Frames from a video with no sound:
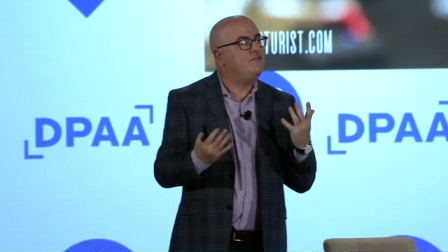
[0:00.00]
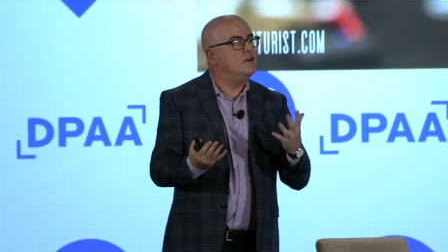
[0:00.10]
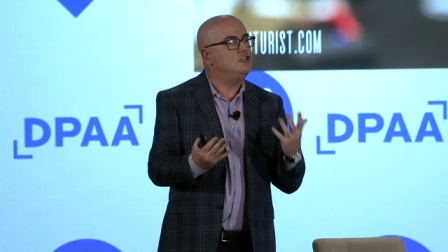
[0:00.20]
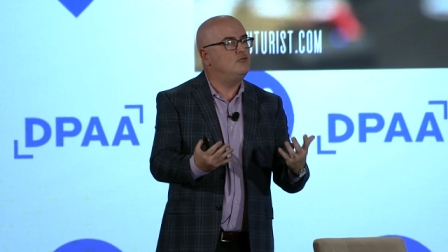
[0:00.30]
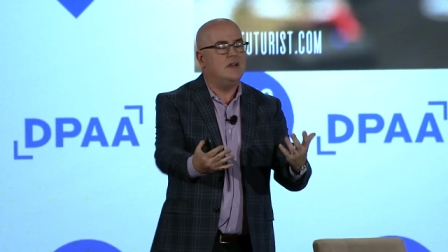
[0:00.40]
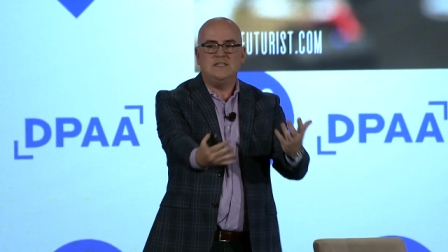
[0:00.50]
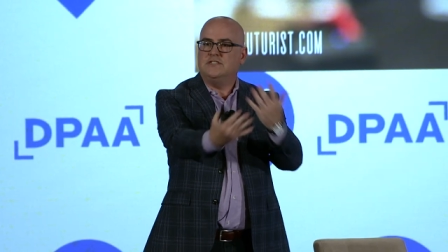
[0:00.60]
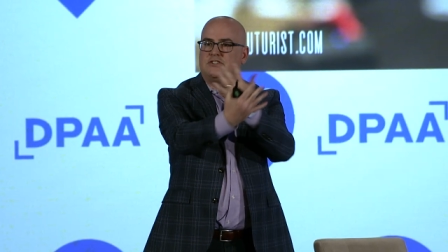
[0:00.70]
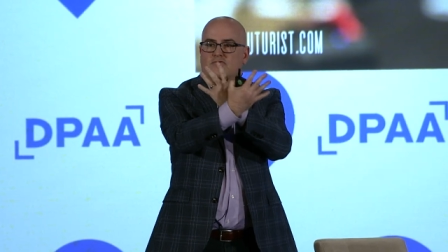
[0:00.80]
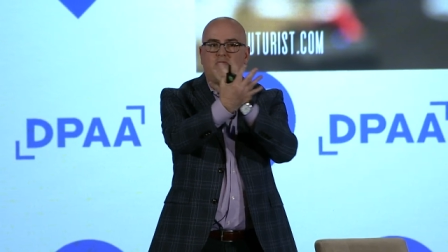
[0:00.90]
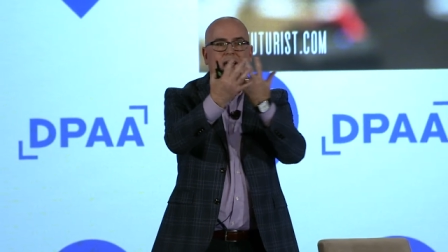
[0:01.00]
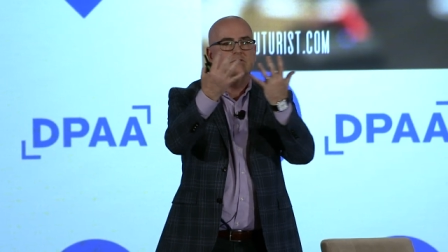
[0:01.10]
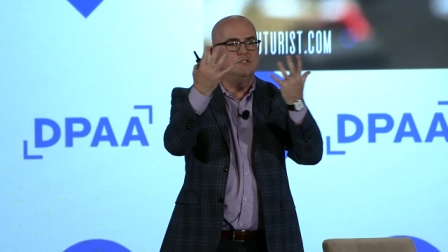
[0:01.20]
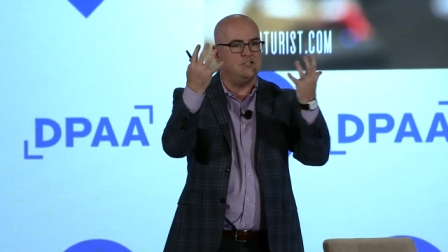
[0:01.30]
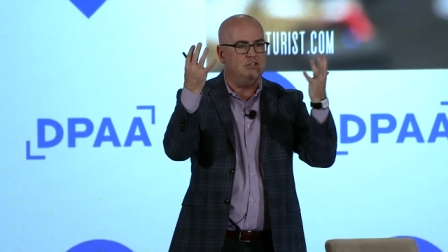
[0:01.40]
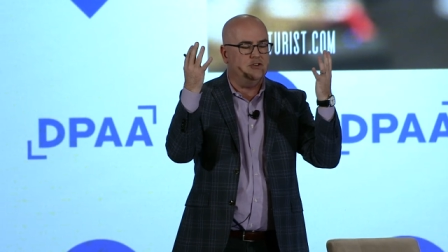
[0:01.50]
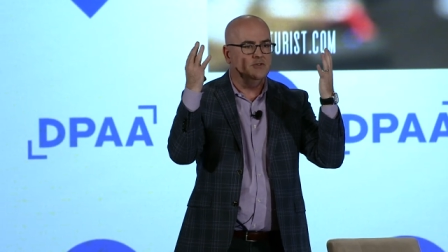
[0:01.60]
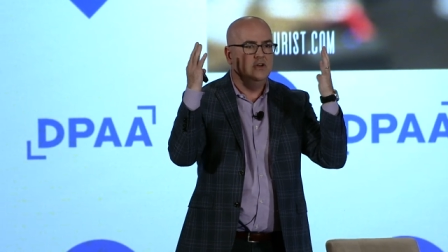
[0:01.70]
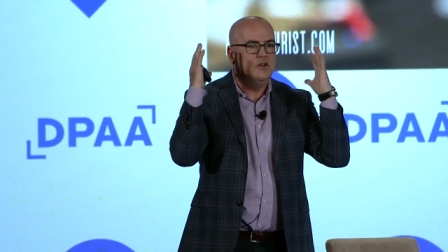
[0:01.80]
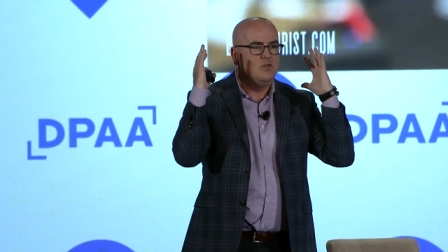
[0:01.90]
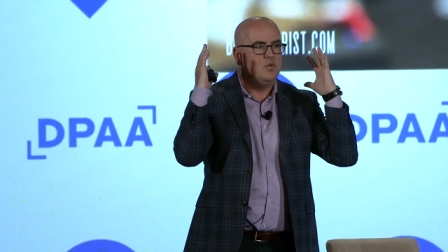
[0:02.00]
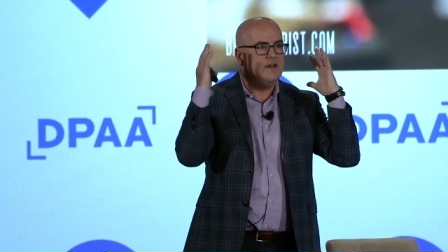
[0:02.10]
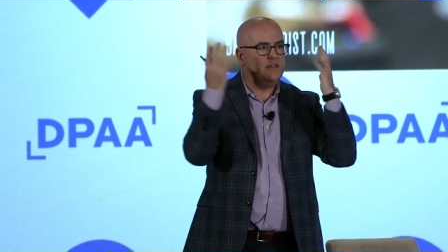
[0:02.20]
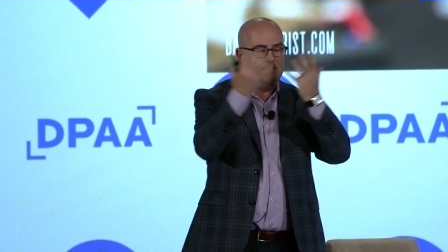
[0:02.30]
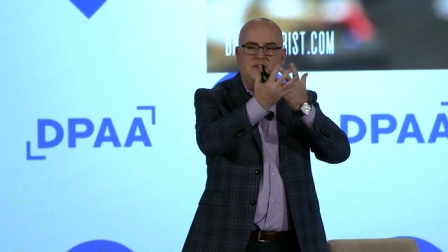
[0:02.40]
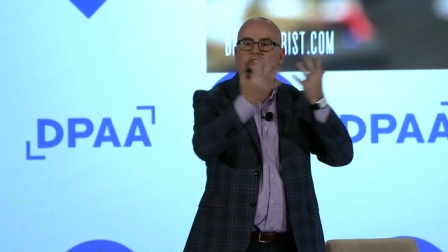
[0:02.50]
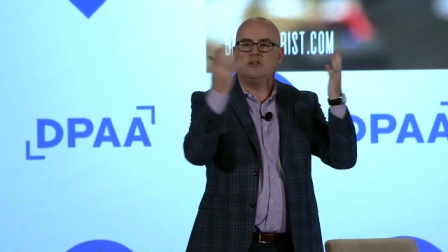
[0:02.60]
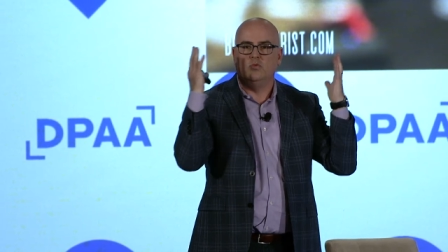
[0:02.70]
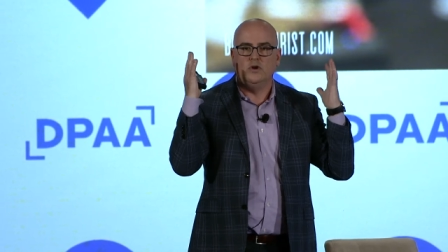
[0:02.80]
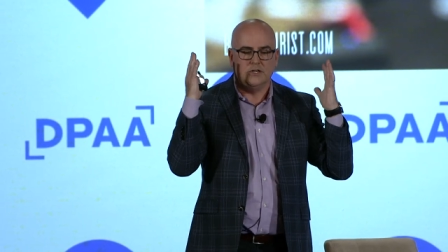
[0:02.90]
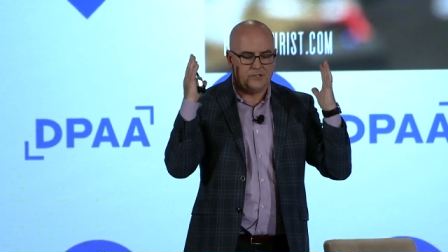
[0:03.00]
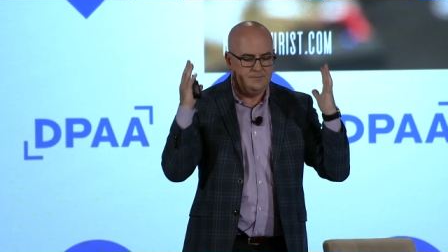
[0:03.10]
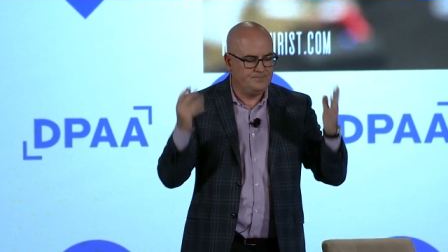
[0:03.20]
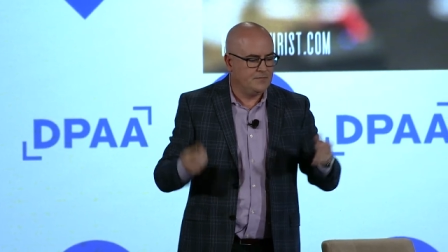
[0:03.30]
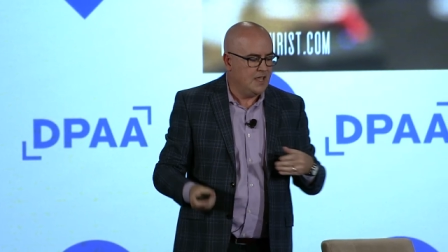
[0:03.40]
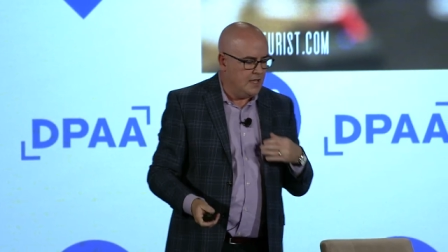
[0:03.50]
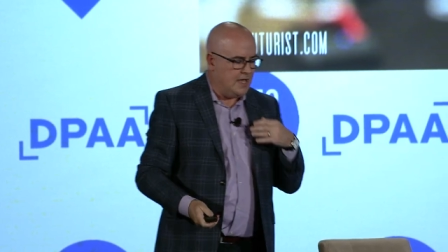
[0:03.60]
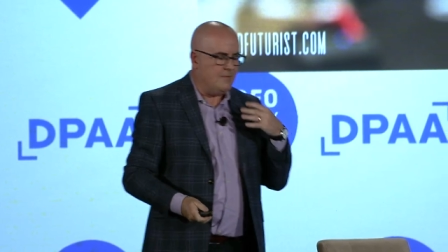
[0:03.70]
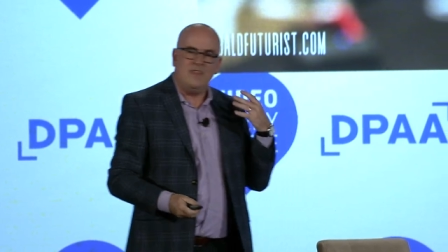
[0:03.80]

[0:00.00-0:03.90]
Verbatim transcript: virtual reality surrounds you with a digital world. Um,